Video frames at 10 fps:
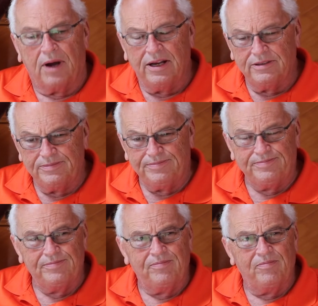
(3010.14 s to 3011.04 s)
Right.
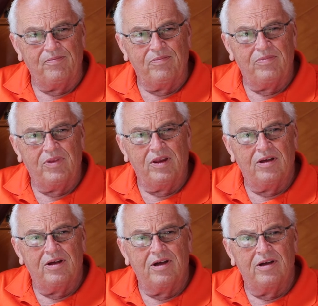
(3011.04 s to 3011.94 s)
I'm just wondering
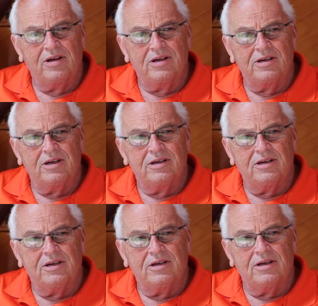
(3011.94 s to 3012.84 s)
how that strikes
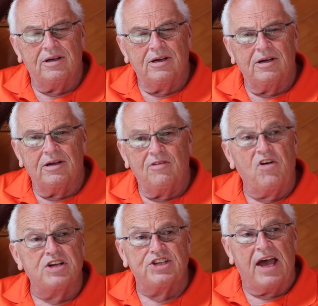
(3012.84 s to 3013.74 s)
you.
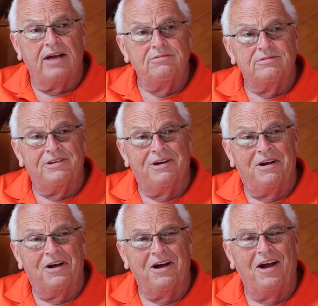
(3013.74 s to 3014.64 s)
Very sad.
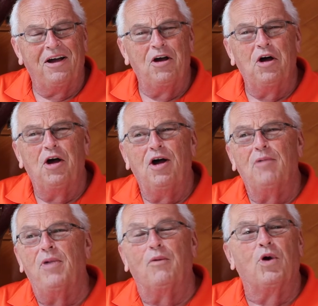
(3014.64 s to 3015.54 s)

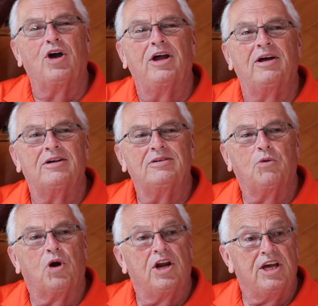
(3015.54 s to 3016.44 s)
But we're gonna
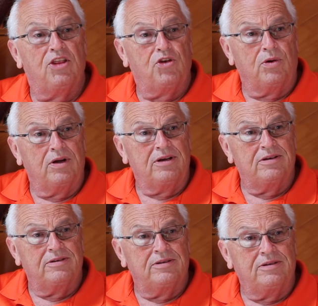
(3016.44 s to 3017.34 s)
get through it.
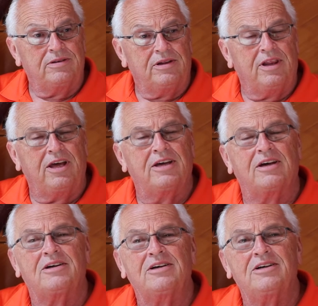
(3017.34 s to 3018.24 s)

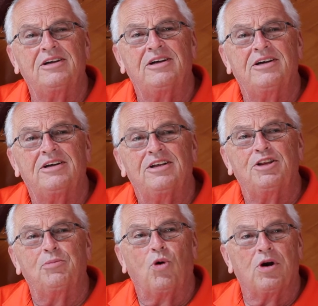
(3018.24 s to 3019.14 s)
The
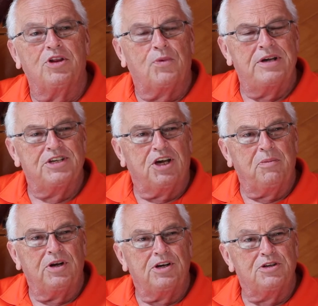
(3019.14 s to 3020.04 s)
board and the racing
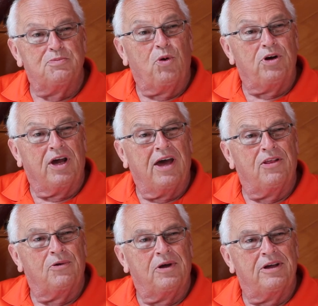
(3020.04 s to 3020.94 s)
committee has put
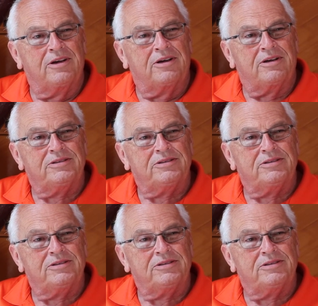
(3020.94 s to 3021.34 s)
together a